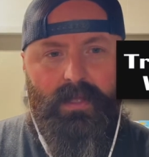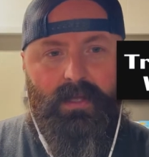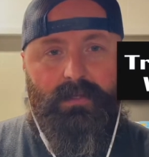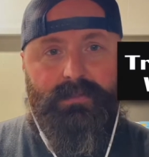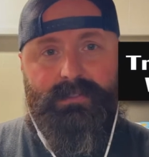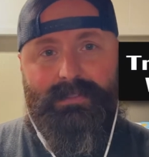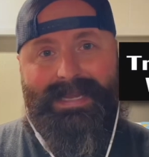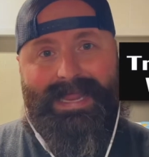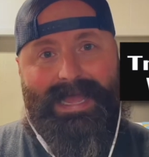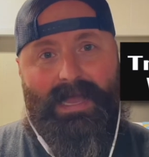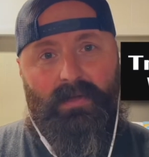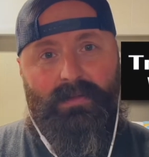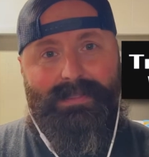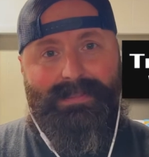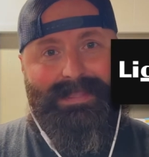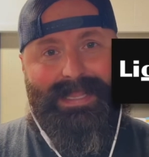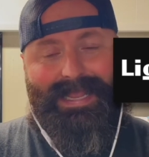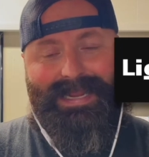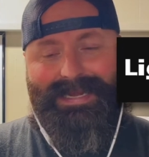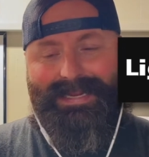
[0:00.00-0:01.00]
So now
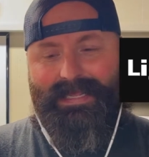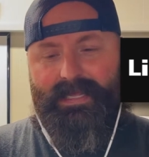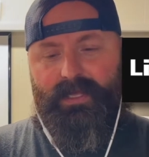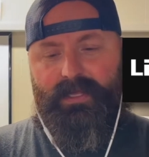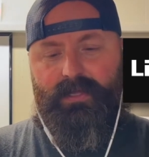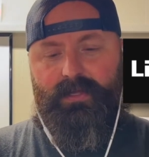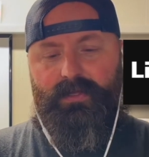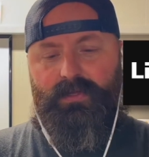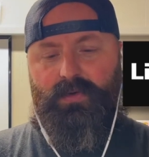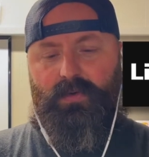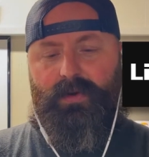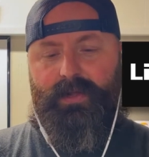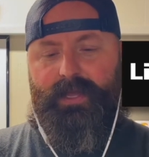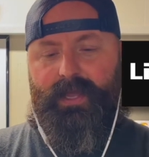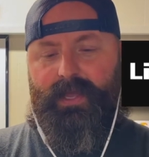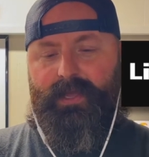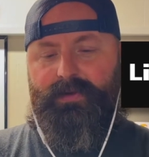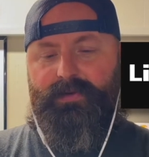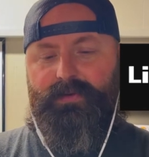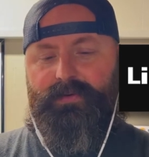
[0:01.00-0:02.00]
lighting your
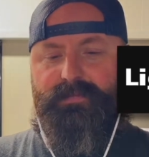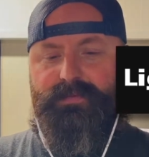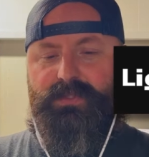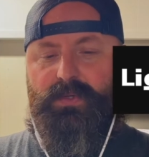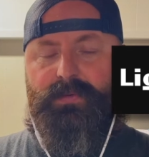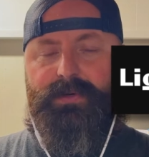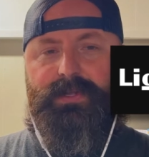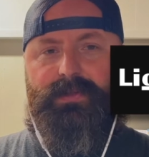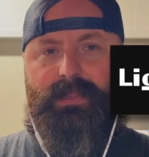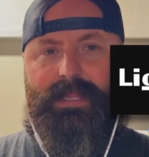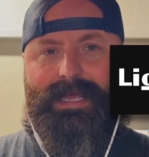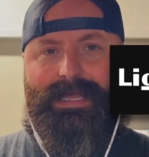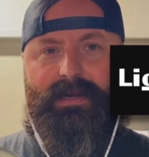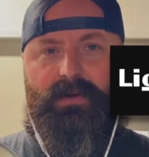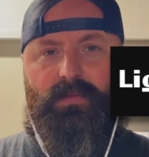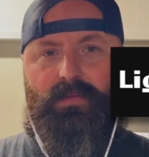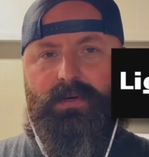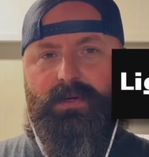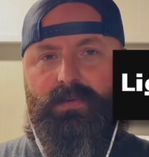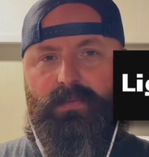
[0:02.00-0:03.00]
candle. So when you light
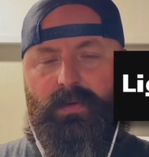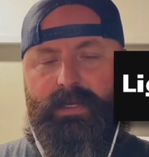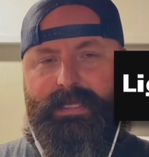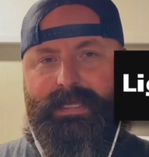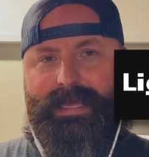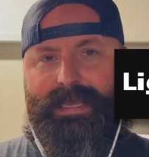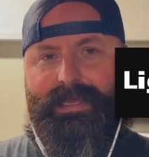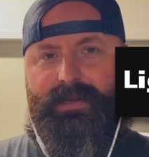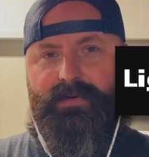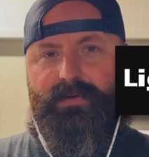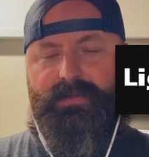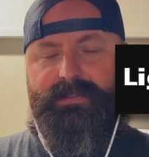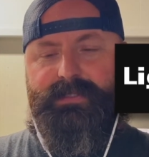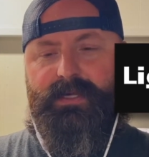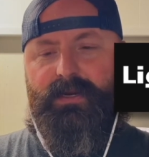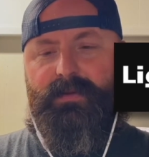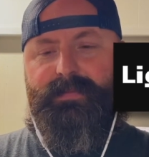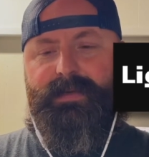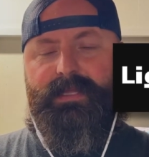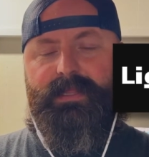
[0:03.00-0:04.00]
a wood wick candle, it's
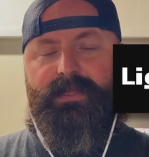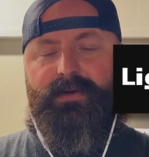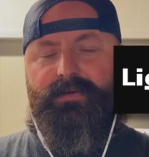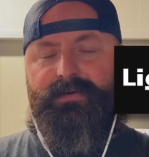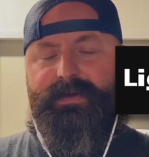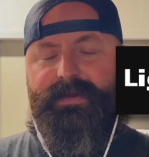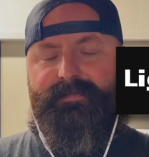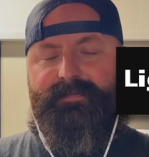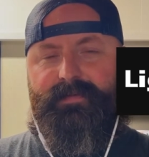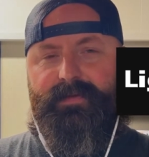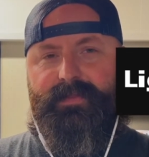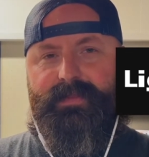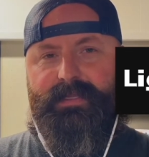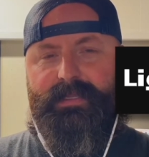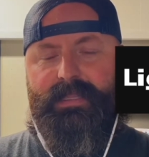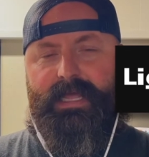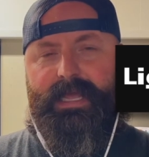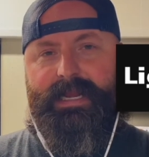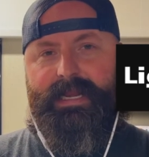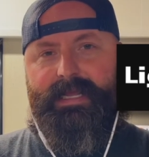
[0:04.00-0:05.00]
going to be a little different than
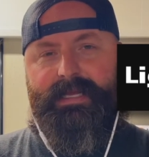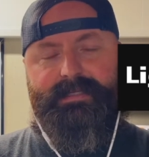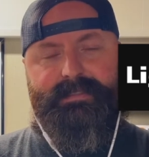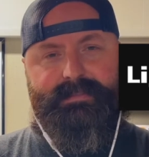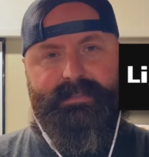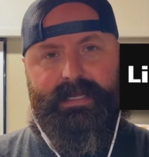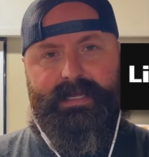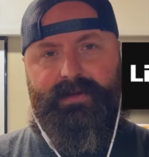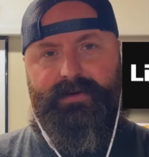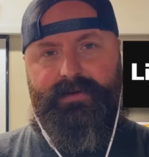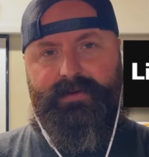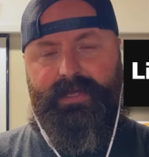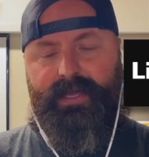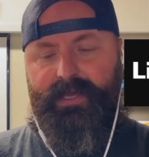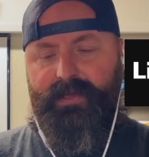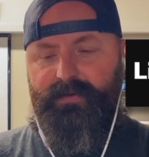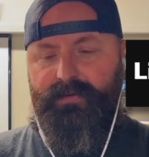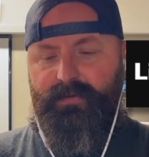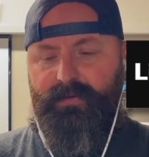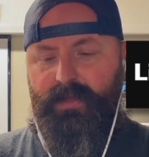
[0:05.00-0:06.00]
lighting a standard
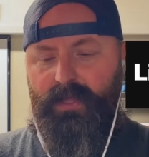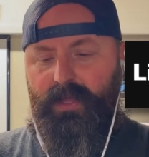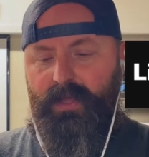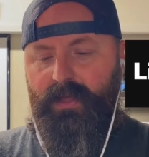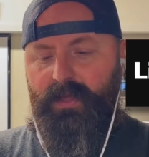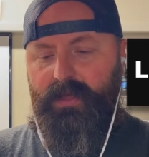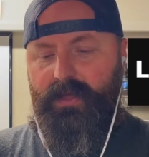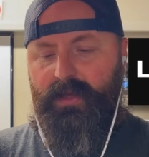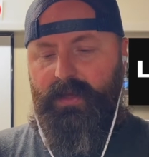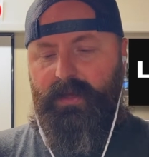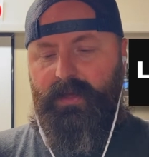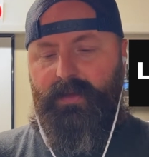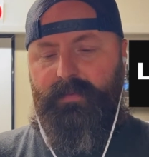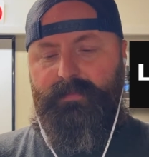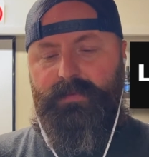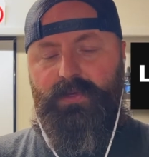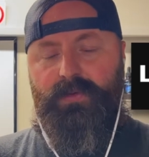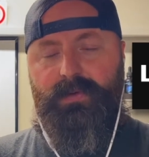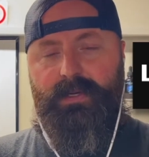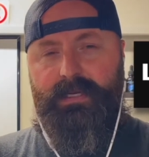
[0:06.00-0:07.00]
candle.
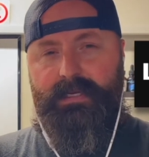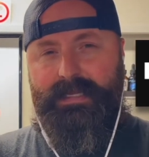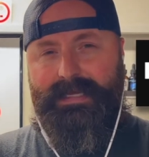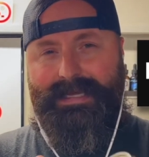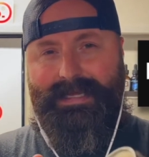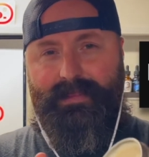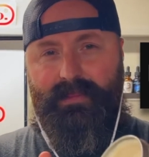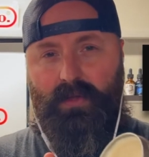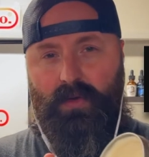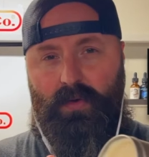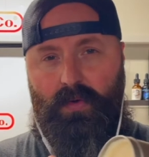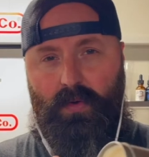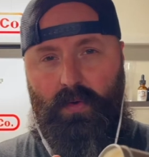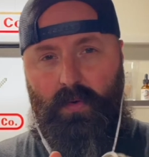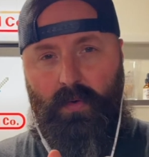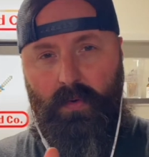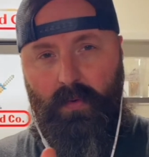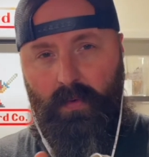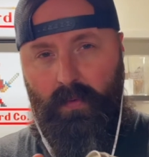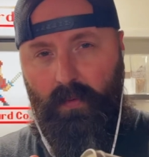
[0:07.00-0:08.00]
You need to get the
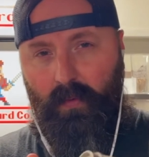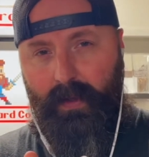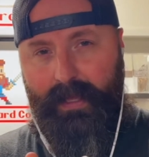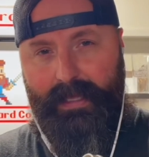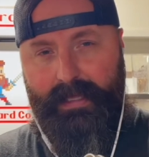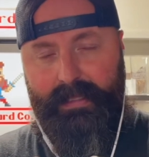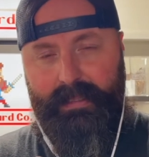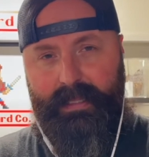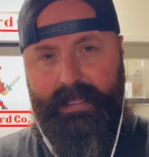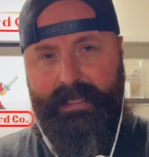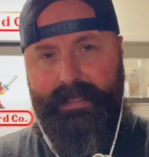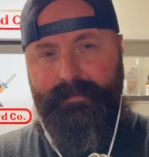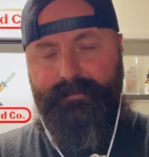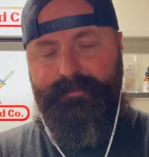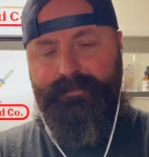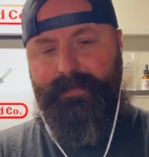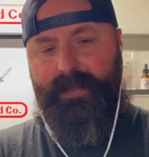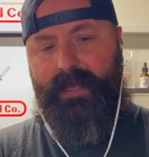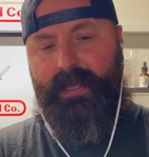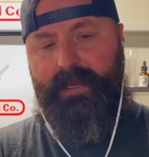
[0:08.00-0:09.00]
whole wick lit.
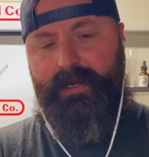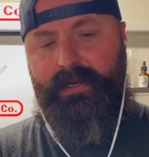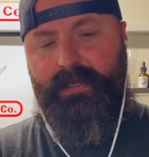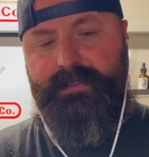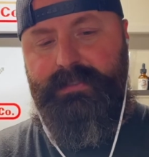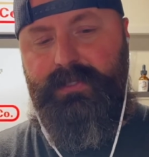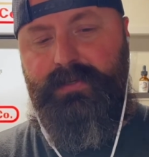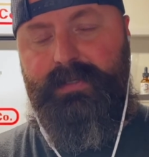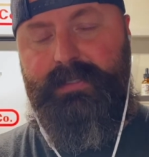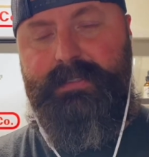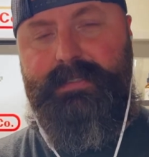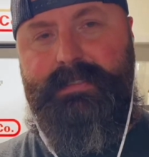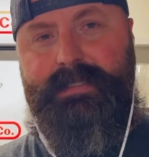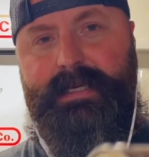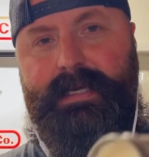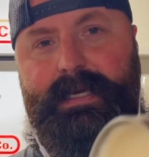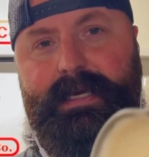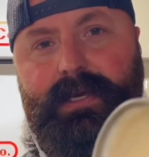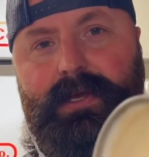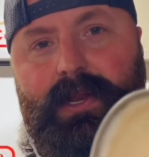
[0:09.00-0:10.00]
And as you can
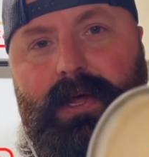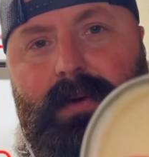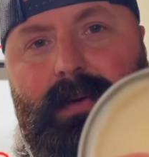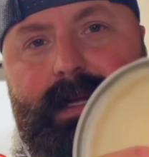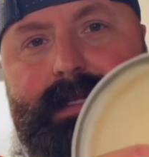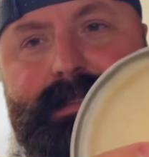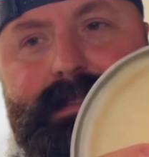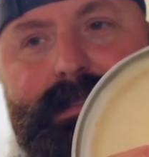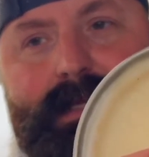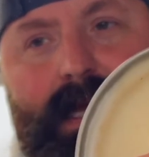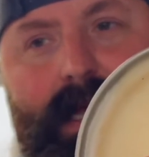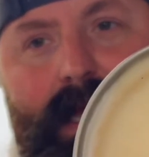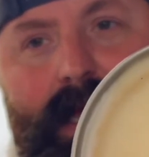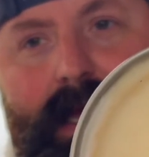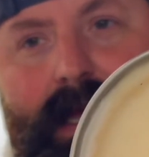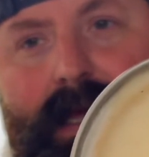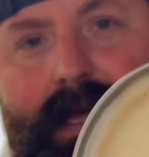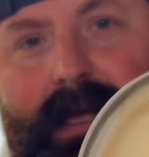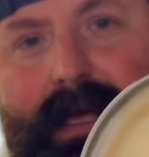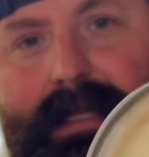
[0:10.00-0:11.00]
see, you know, it's
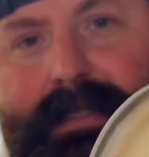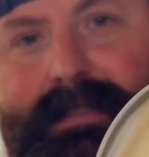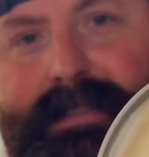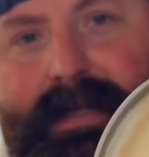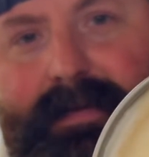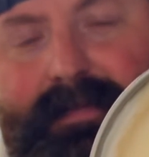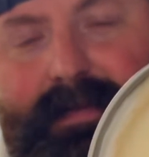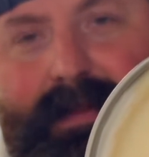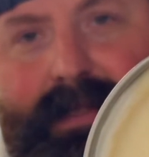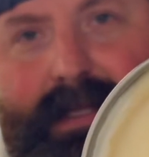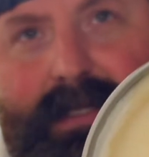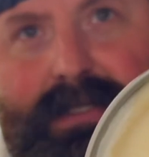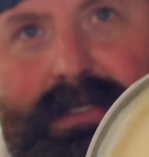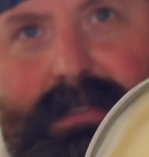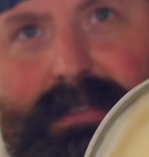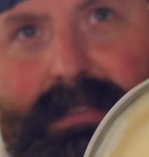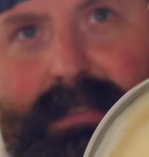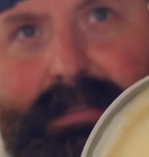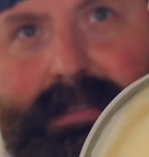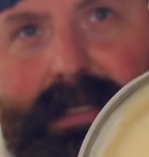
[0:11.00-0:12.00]
different than
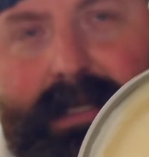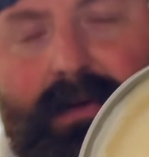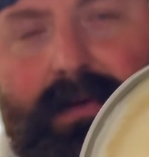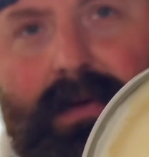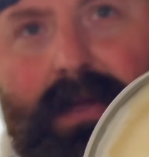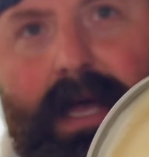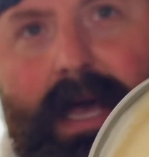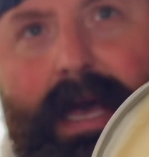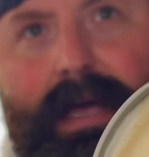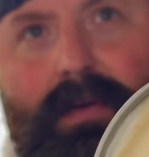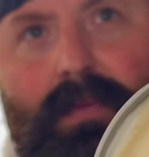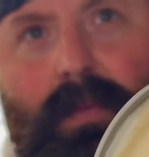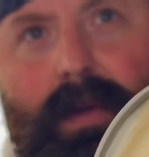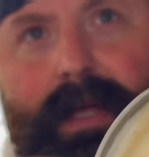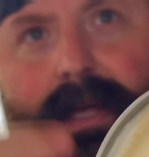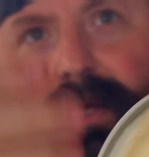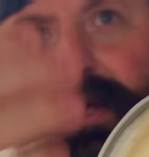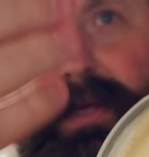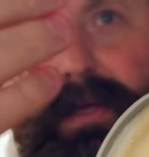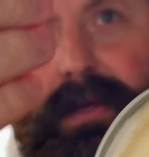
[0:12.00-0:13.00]
just a single cotton
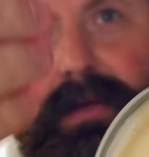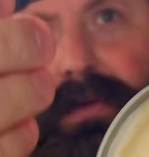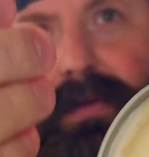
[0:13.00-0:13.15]
wick.